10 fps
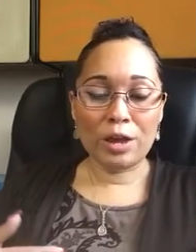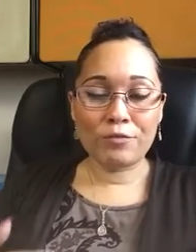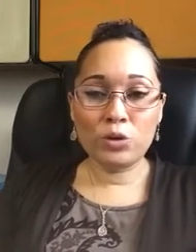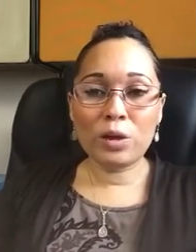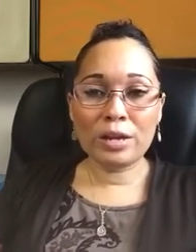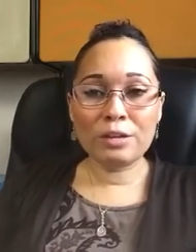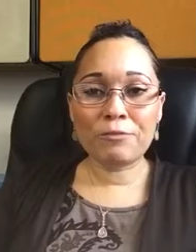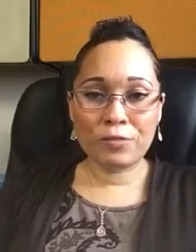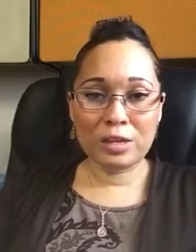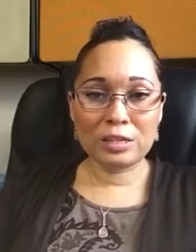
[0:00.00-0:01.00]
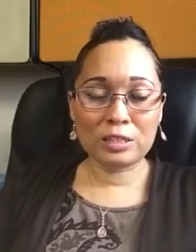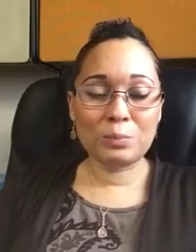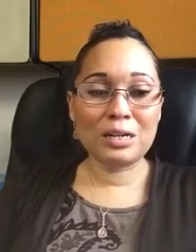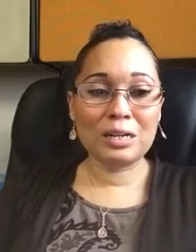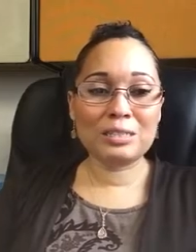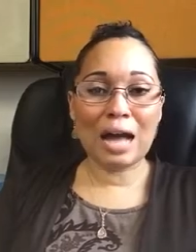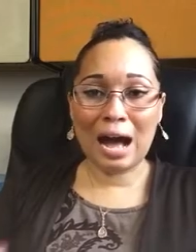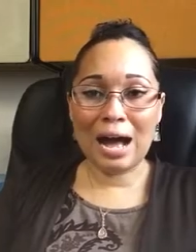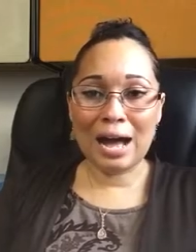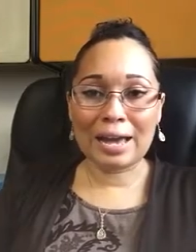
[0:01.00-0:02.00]
if you in your feelings because
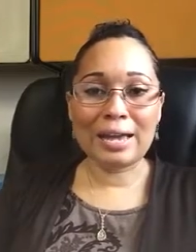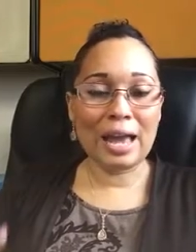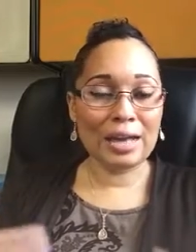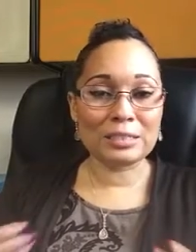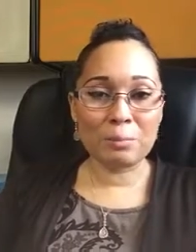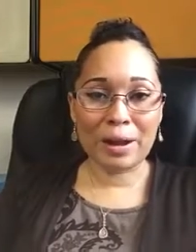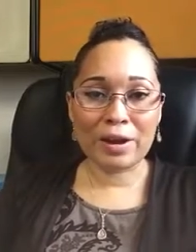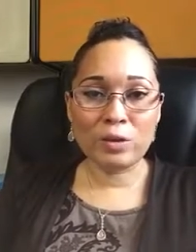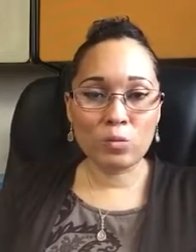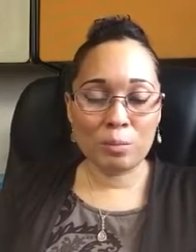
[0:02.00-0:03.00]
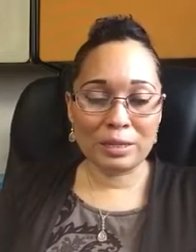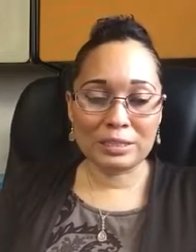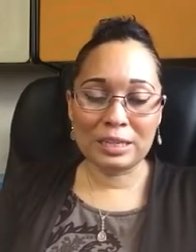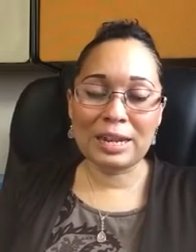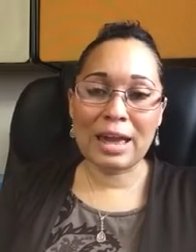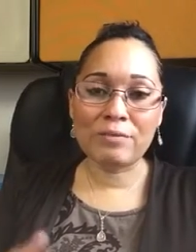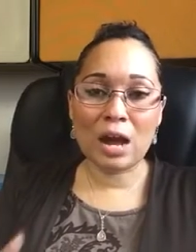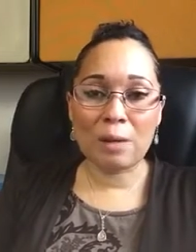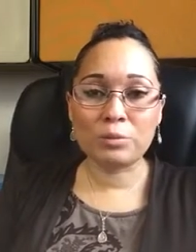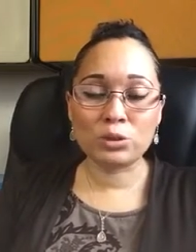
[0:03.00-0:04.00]
I, as a married woman, didn't have
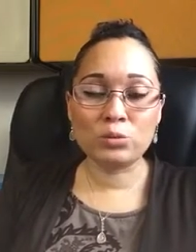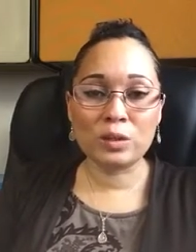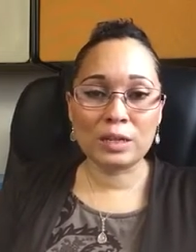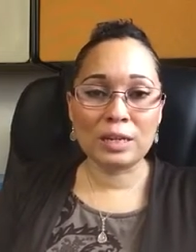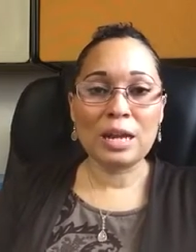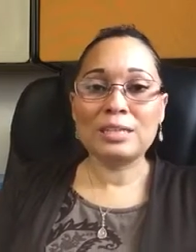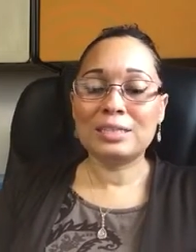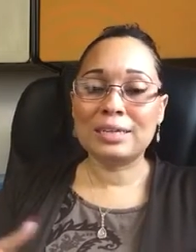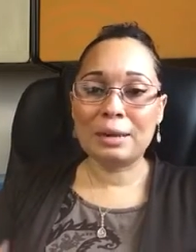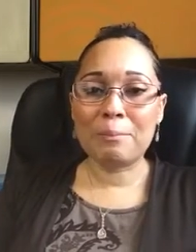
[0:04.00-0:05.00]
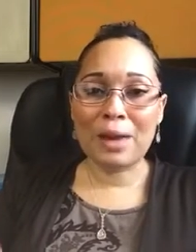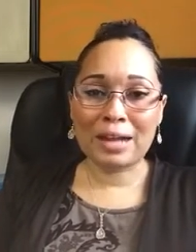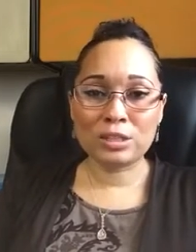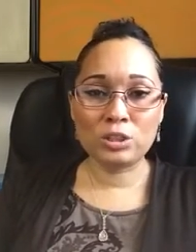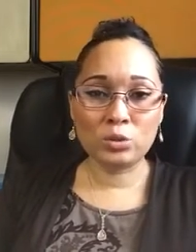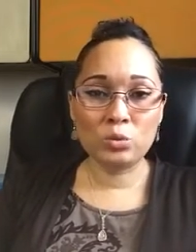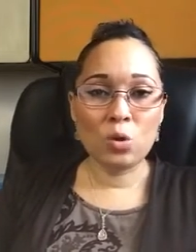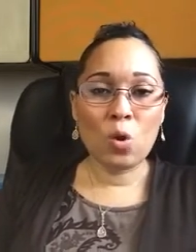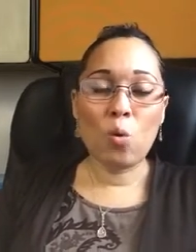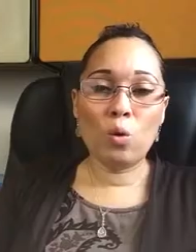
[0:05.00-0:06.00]
the opportunity to get back to you
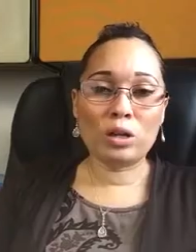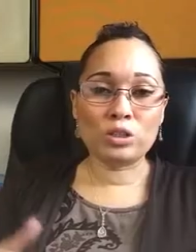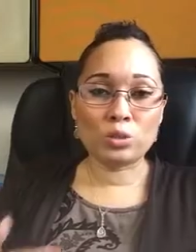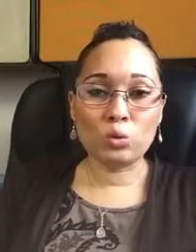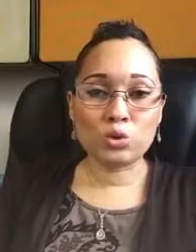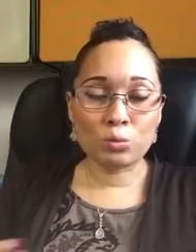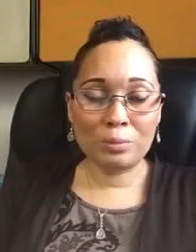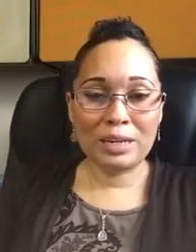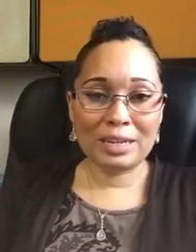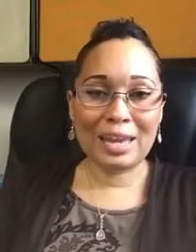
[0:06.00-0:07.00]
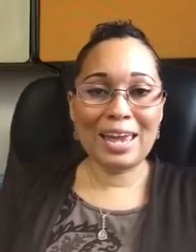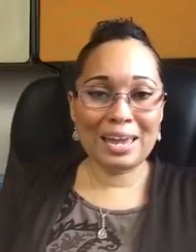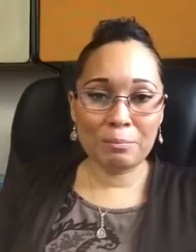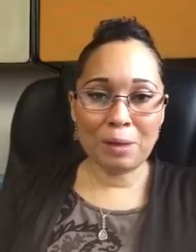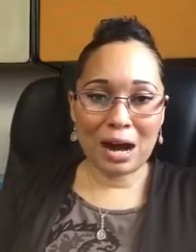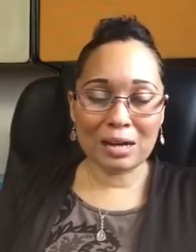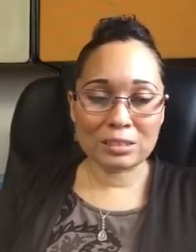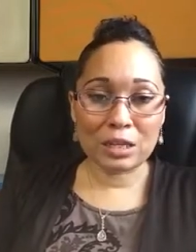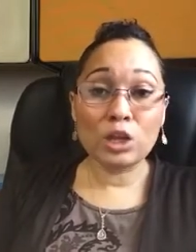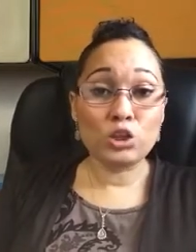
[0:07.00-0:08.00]
on a social media
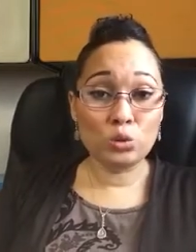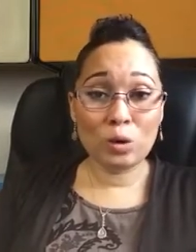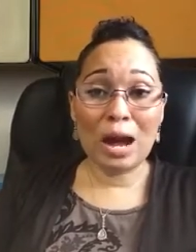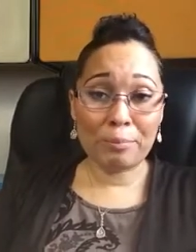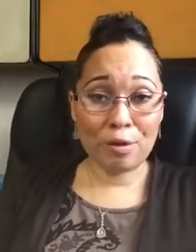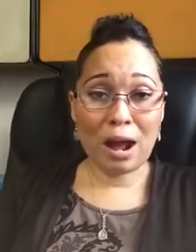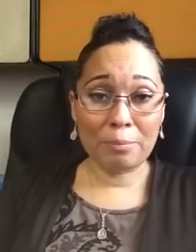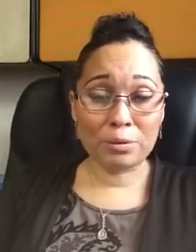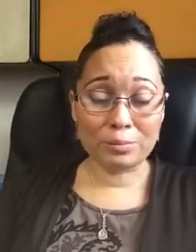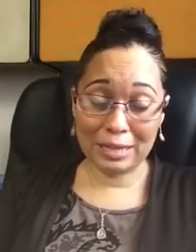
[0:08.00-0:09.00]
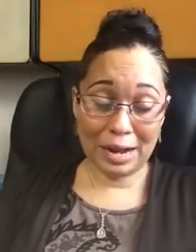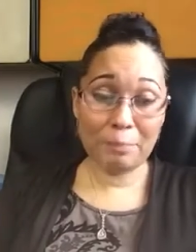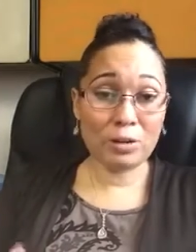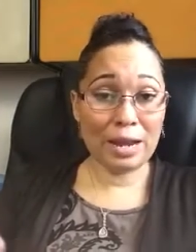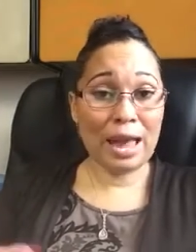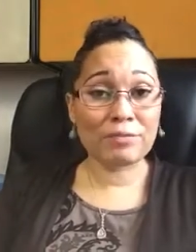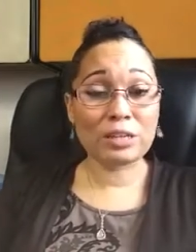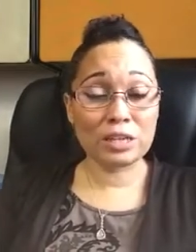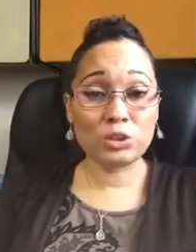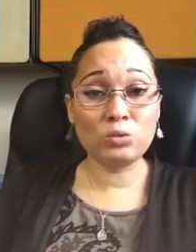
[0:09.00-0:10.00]
inbox, you got problems. And I'm going to have to
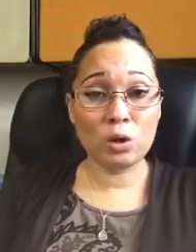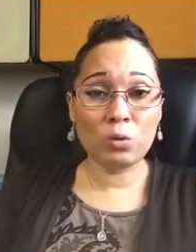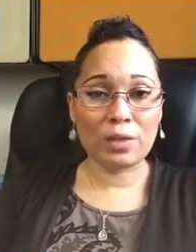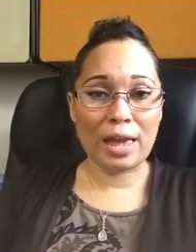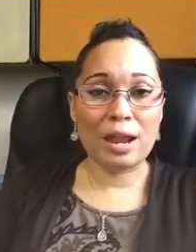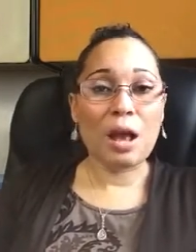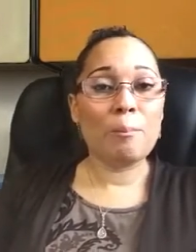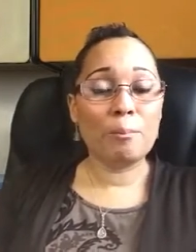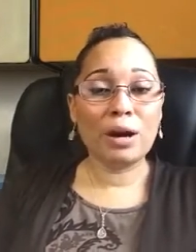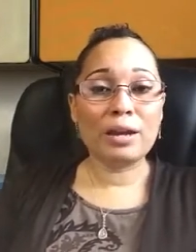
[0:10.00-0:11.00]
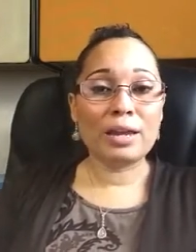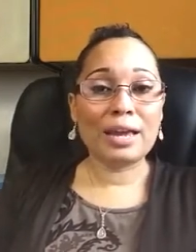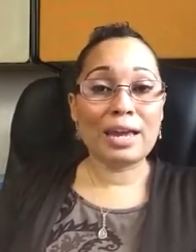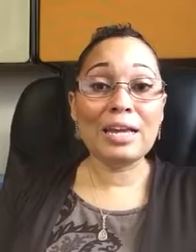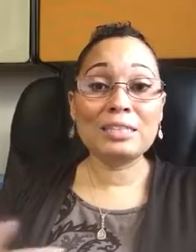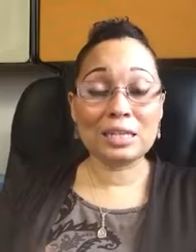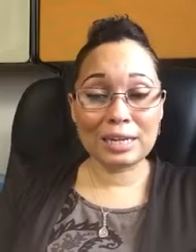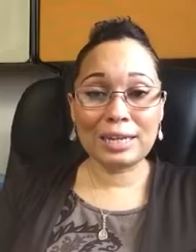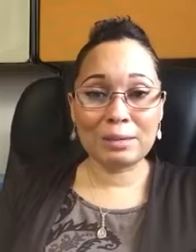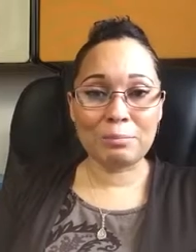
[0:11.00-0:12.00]
let you know that. But he
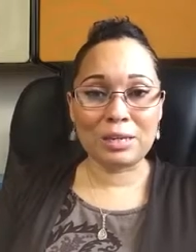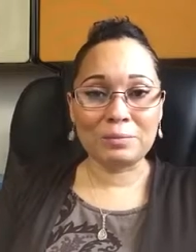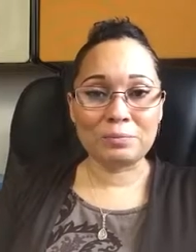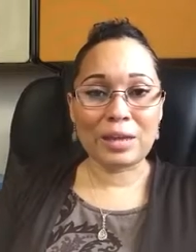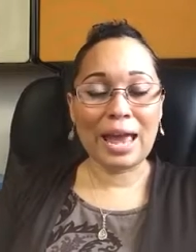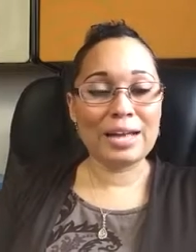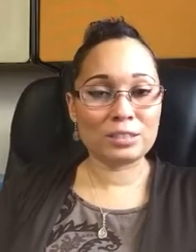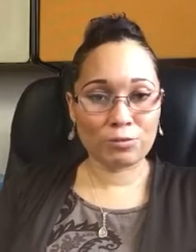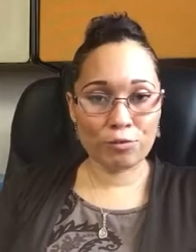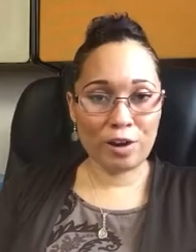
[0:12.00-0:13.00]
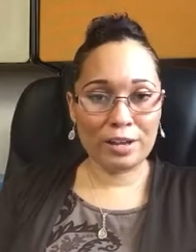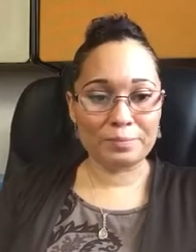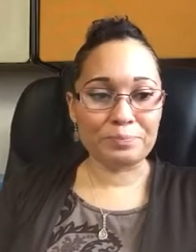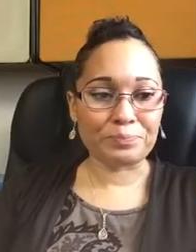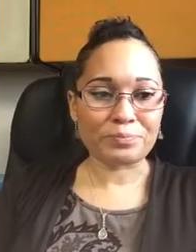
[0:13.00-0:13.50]
deleted me as a friend.